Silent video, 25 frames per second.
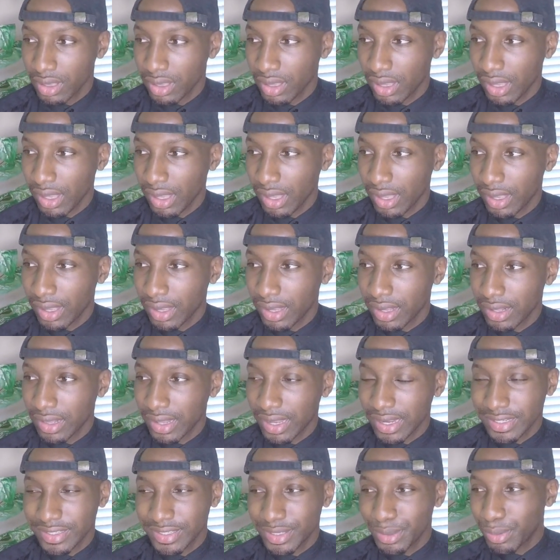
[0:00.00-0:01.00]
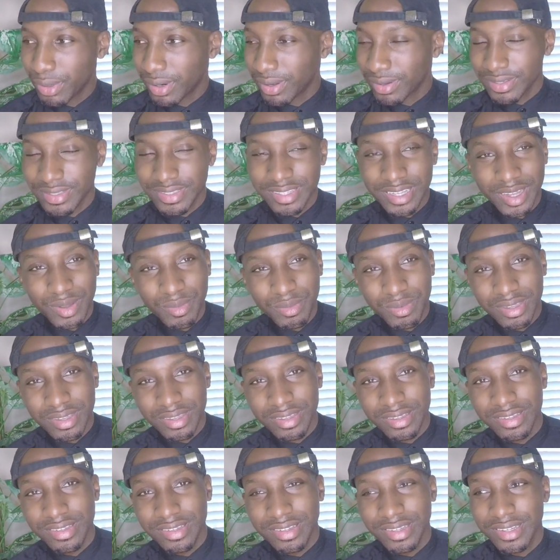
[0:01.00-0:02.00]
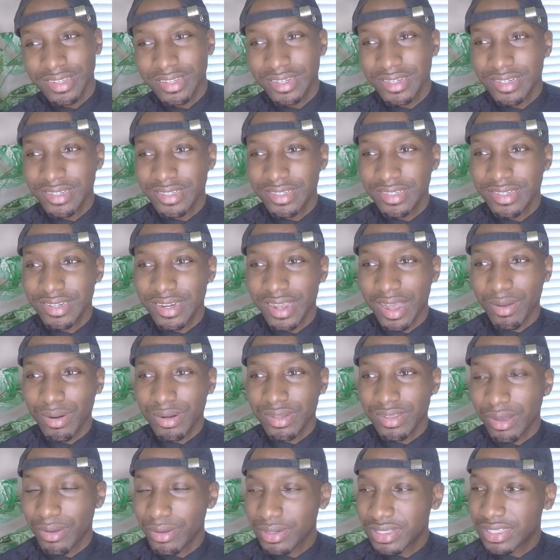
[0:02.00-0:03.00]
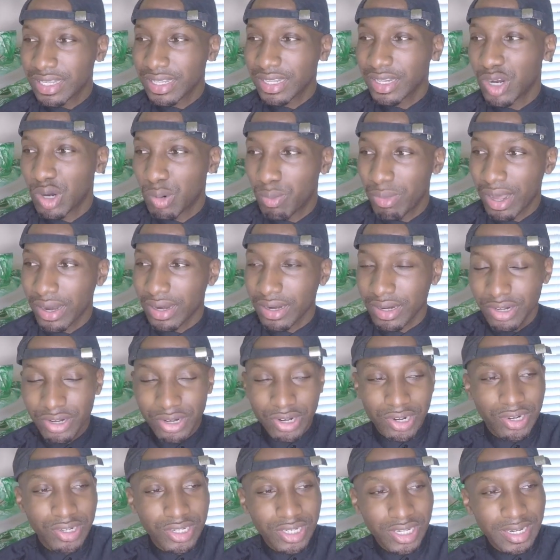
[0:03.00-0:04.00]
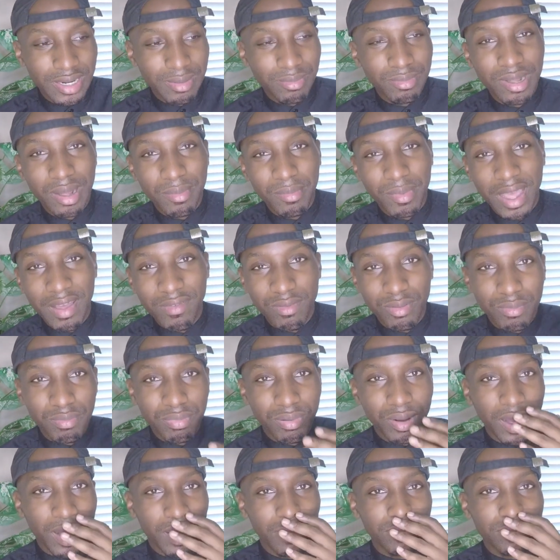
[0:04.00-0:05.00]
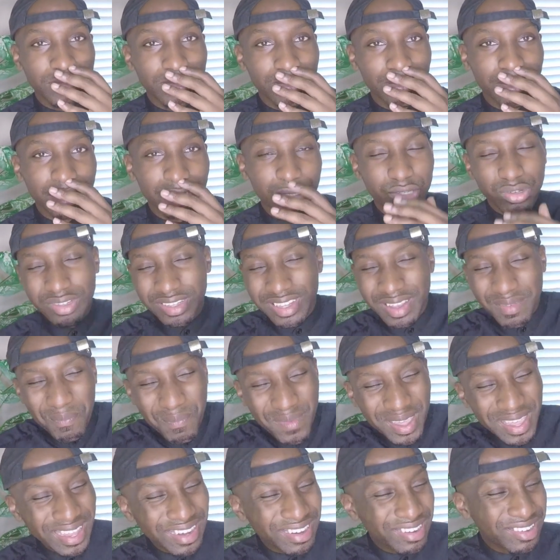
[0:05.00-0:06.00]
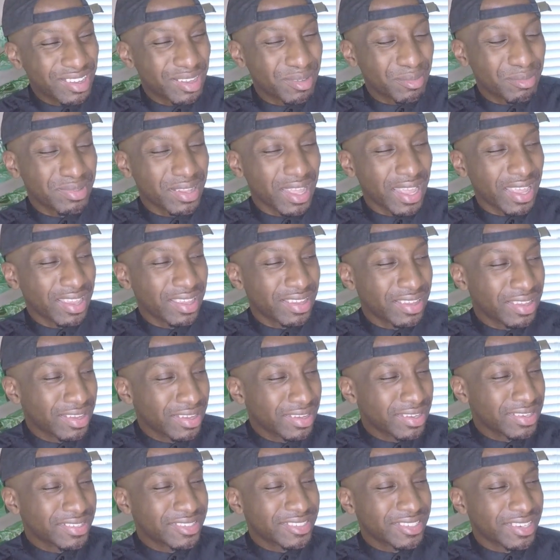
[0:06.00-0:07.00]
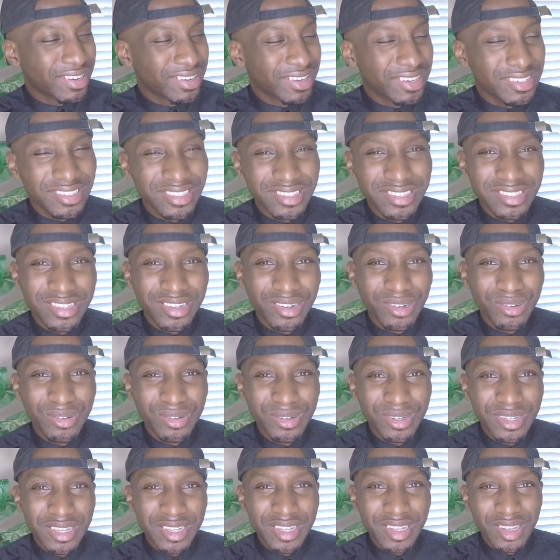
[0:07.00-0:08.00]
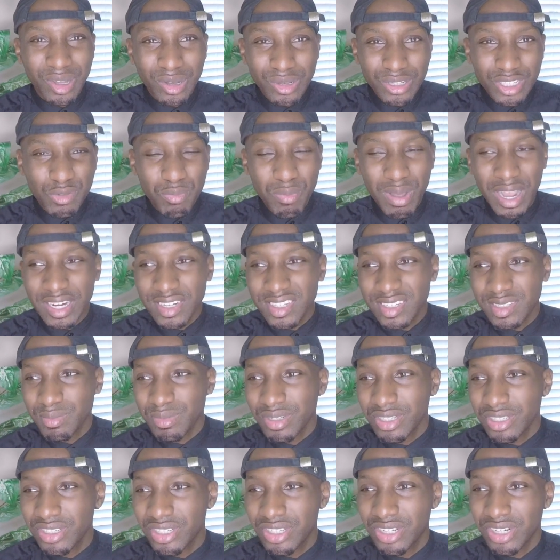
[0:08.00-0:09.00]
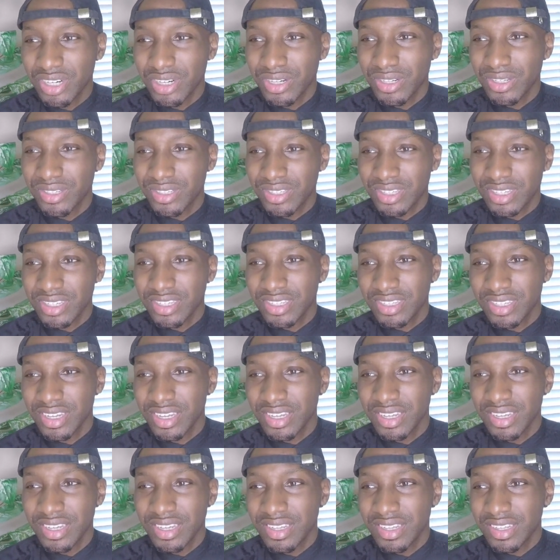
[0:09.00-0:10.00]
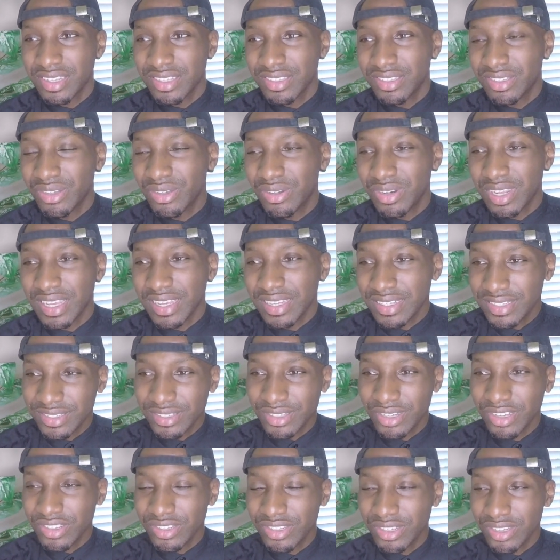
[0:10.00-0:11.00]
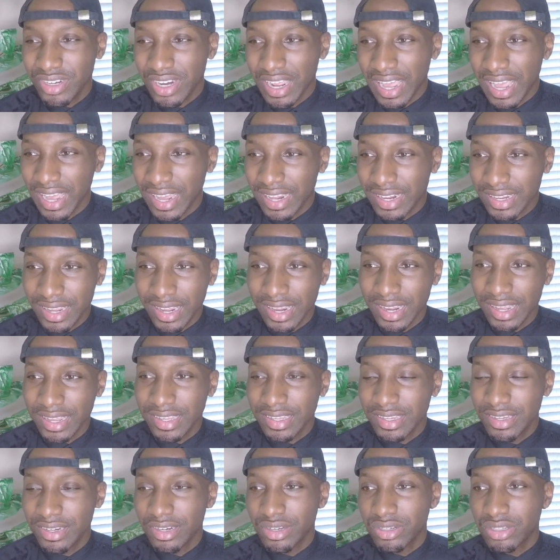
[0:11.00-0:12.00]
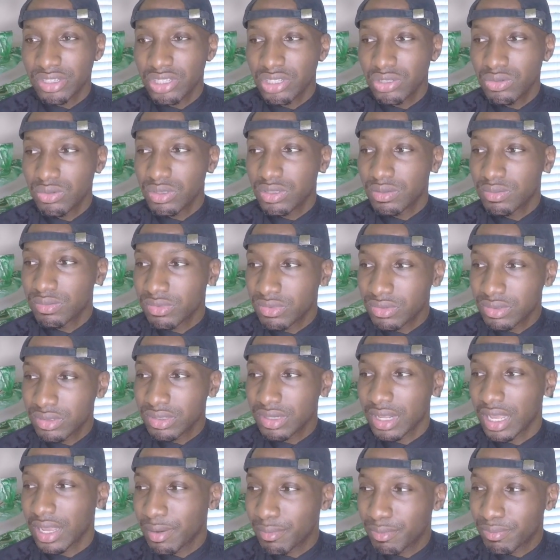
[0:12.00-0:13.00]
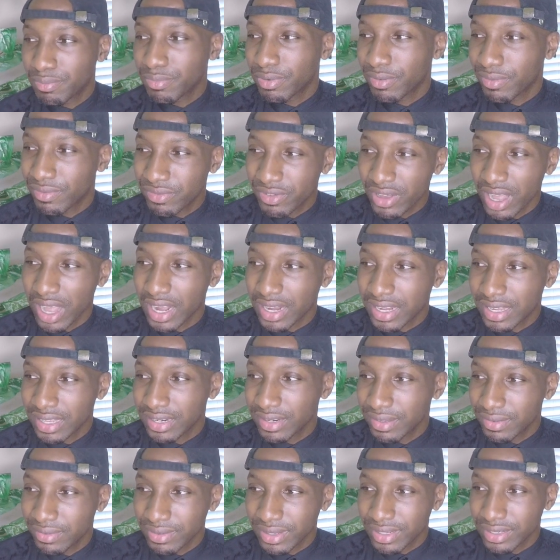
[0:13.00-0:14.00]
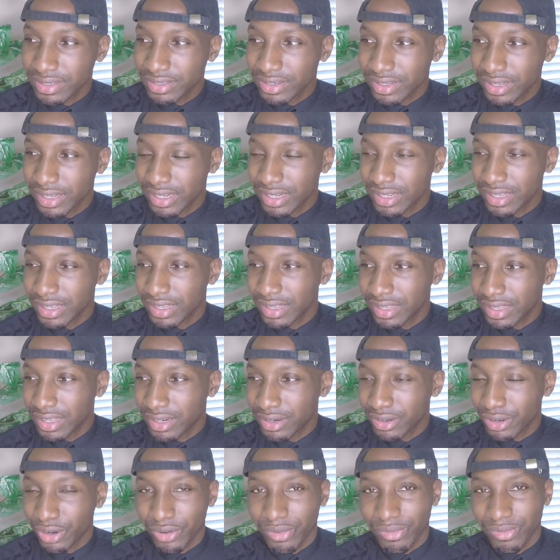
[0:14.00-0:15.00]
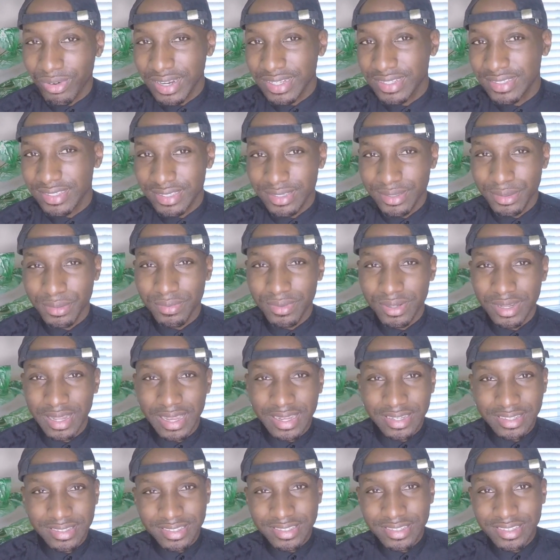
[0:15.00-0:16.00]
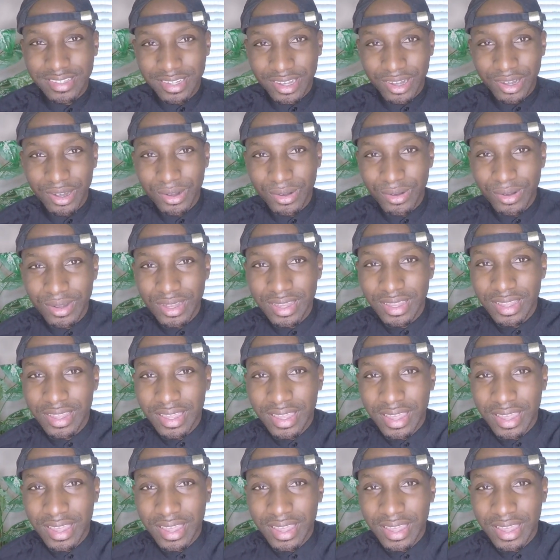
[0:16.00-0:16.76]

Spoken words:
And like she would always tell me, I would always tell her about a girl that I'm having problems with. She said, "Man up, like Sean, just go smash some other girls, cause do this, go do that." Like she was more like provocative and aggressive. Like just go.